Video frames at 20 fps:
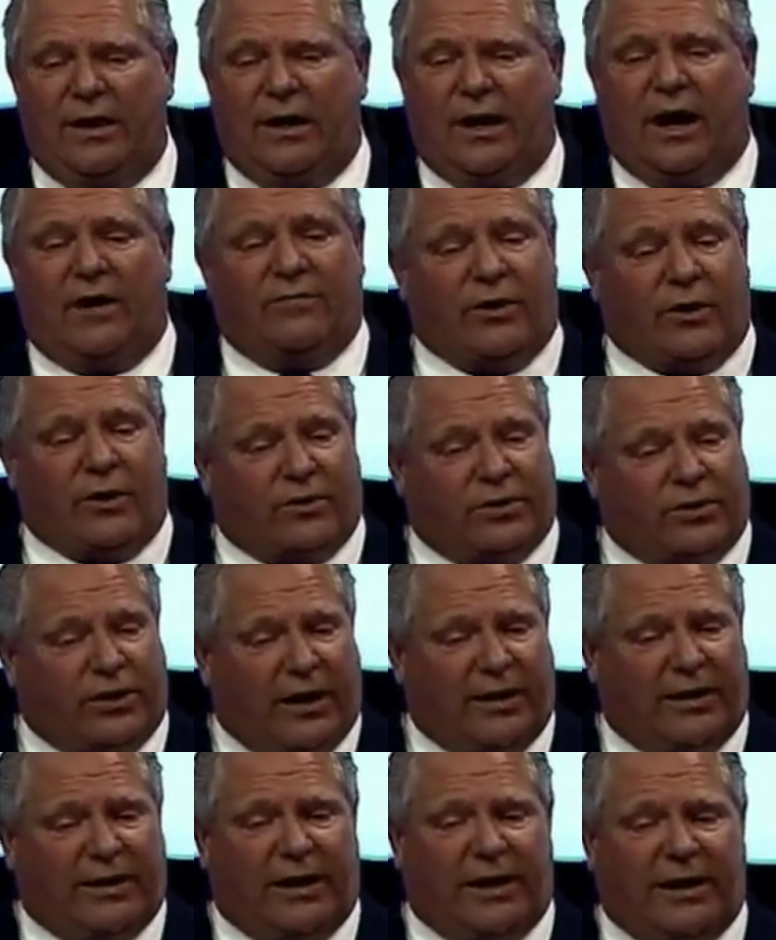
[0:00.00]
If you're
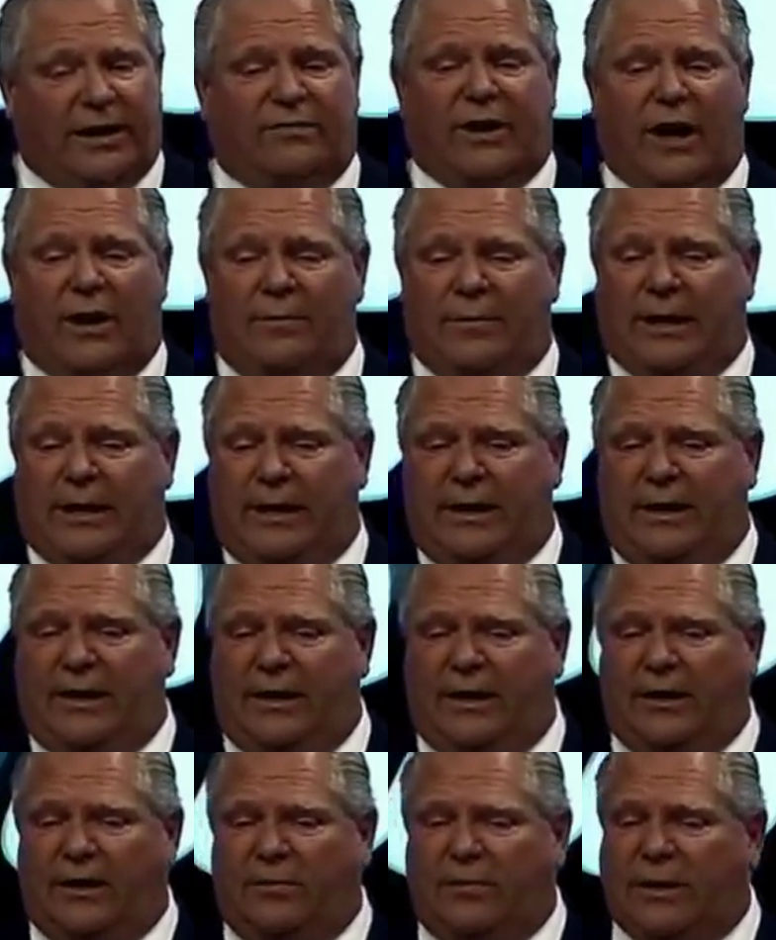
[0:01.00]
thinking of coming
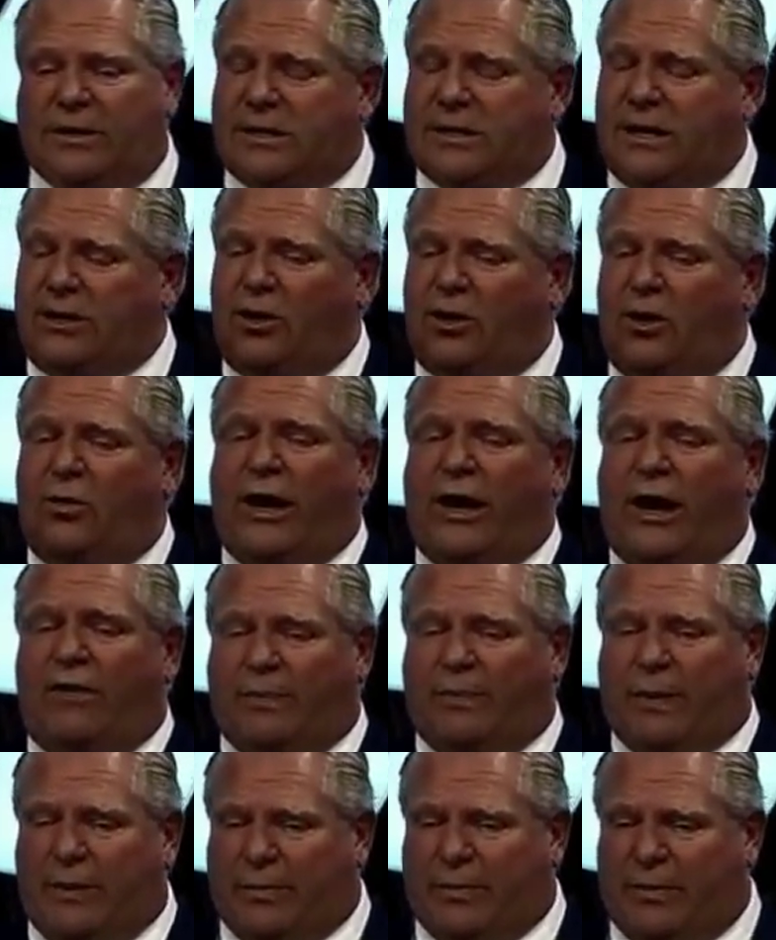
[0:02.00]
here, because I know we
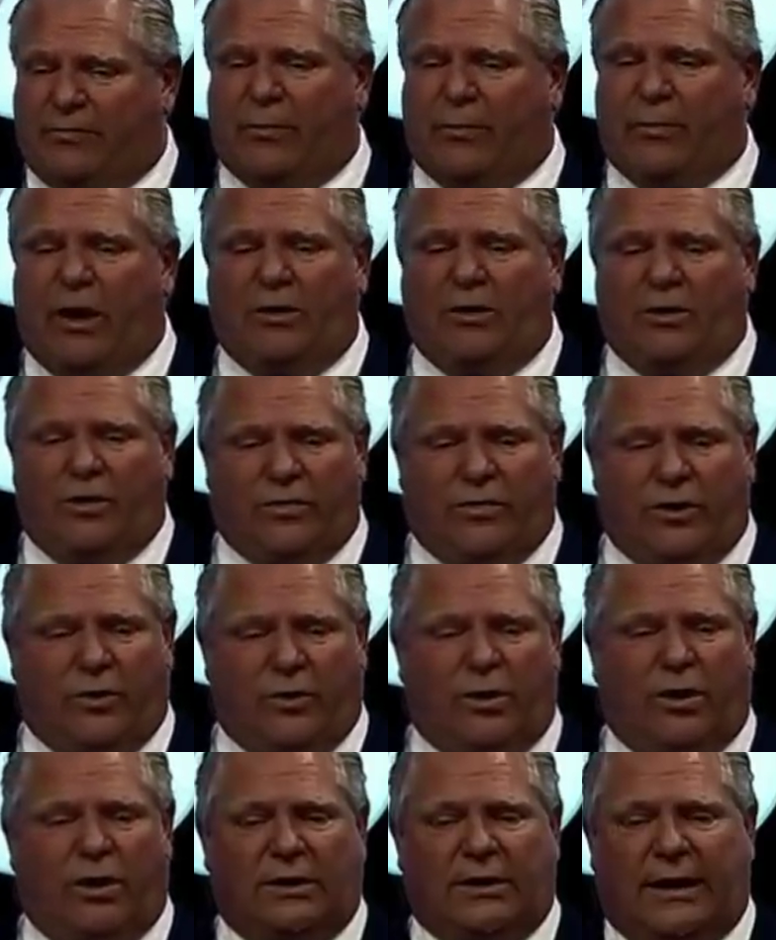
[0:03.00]
have people from all over the
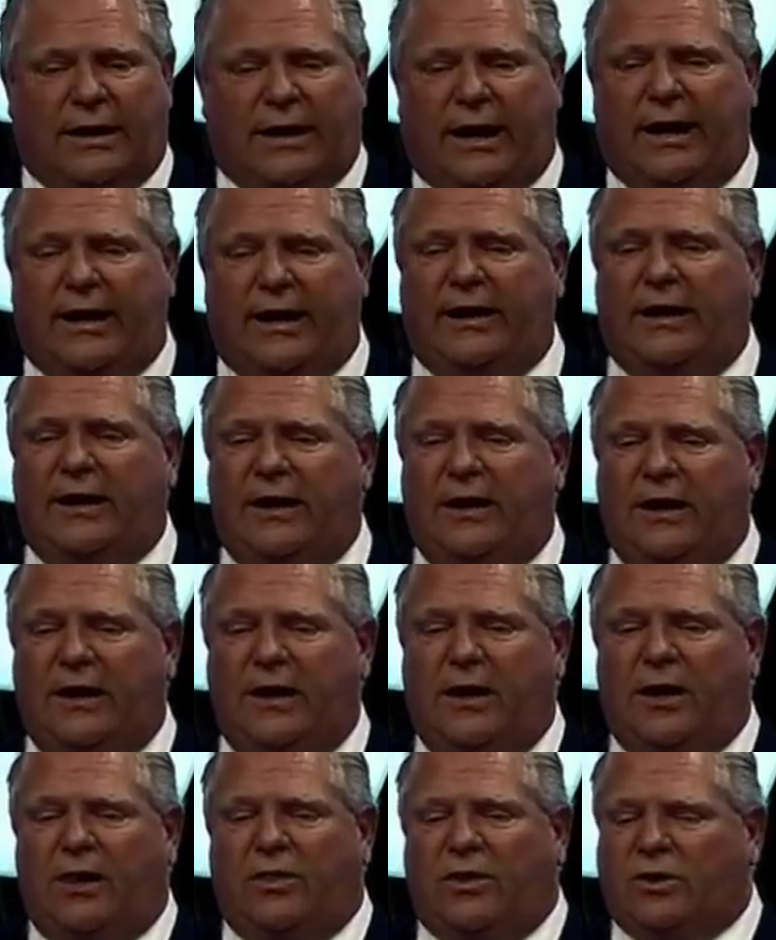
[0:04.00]
world again,
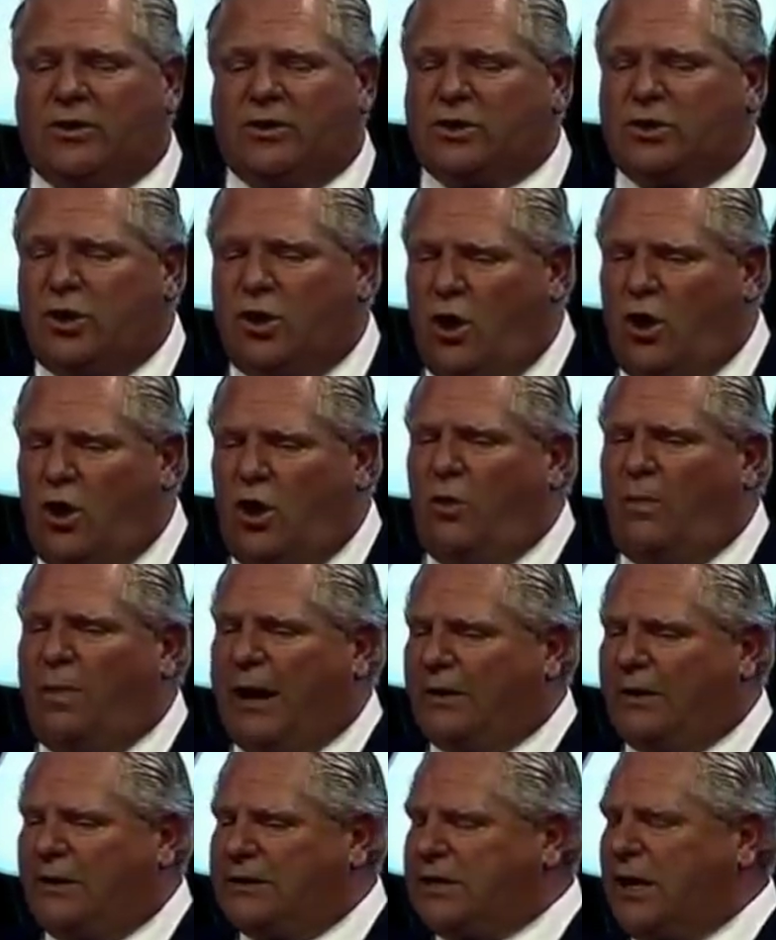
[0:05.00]
there's no
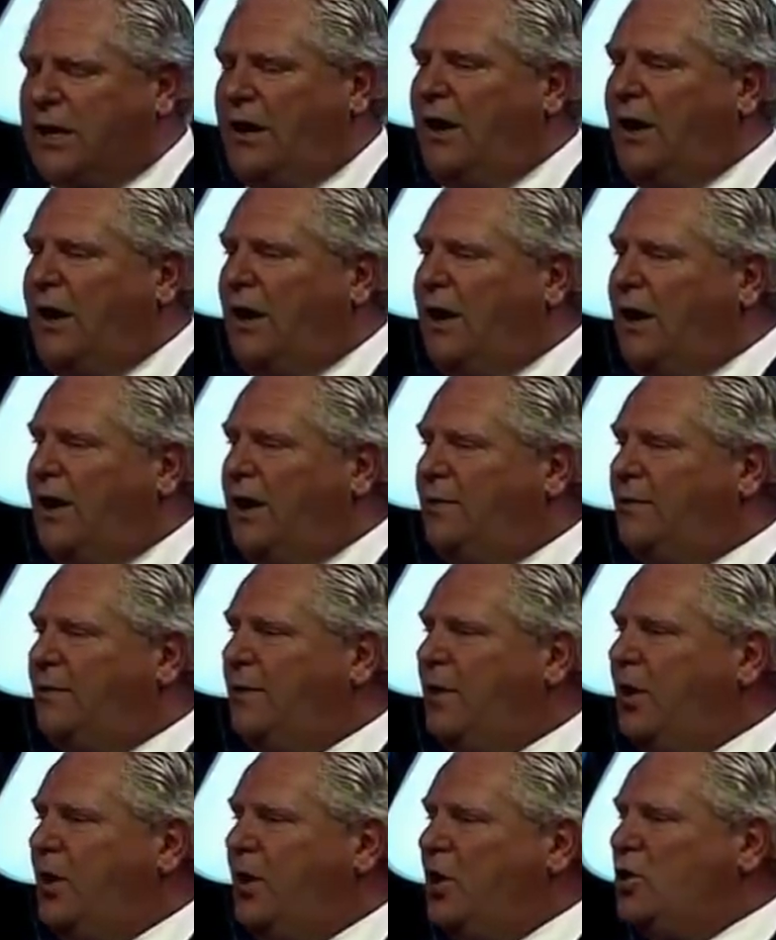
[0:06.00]
better time
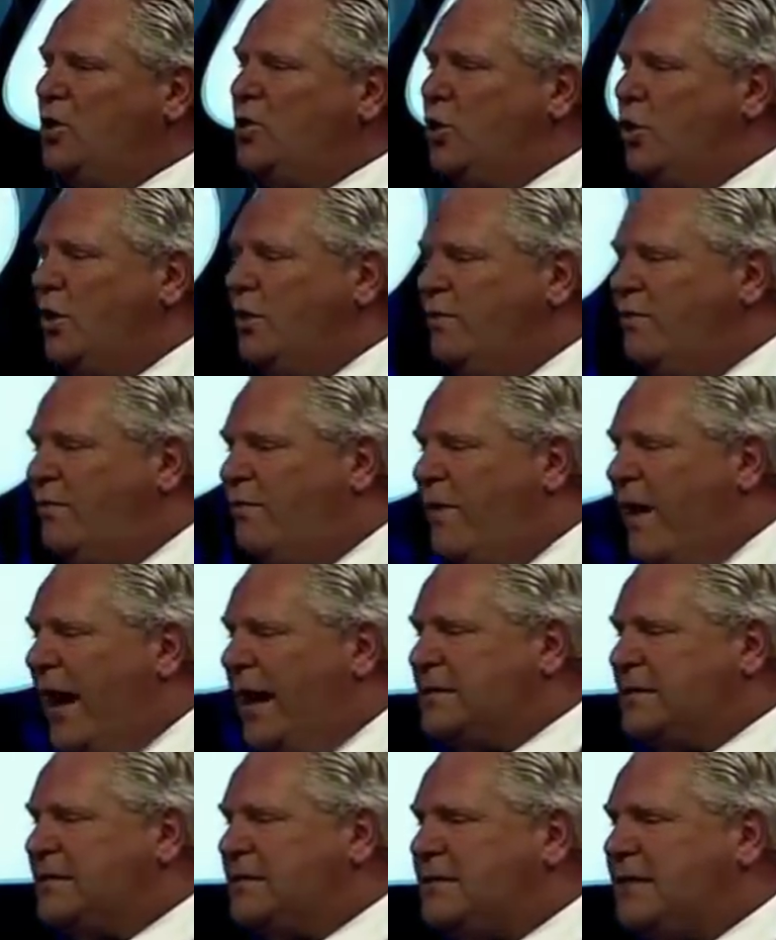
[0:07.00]
to
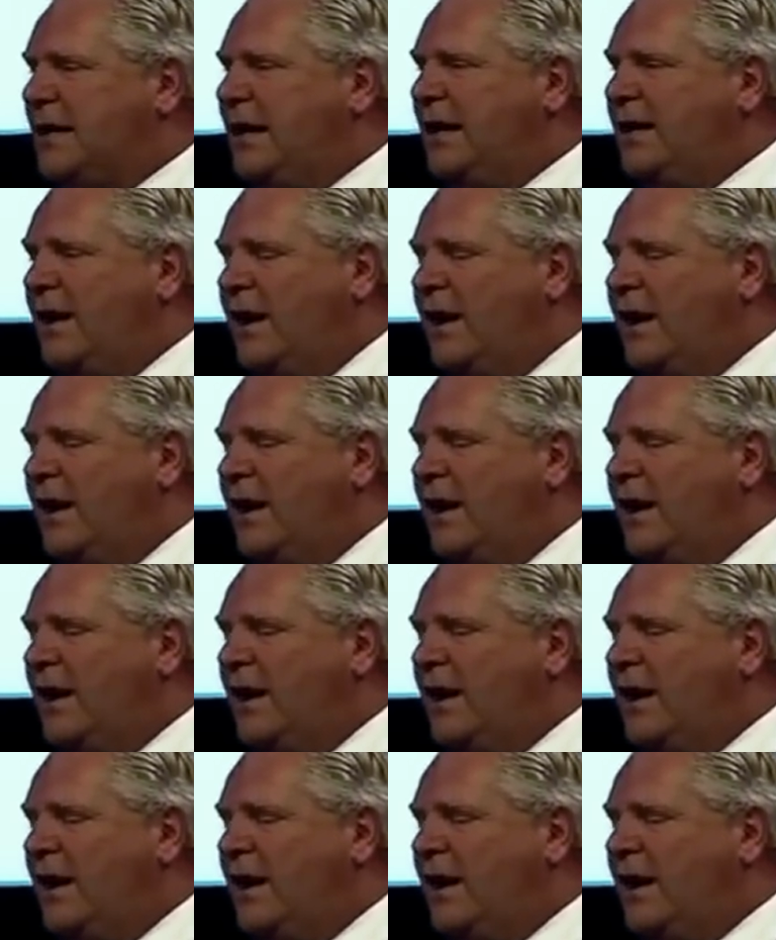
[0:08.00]
invest in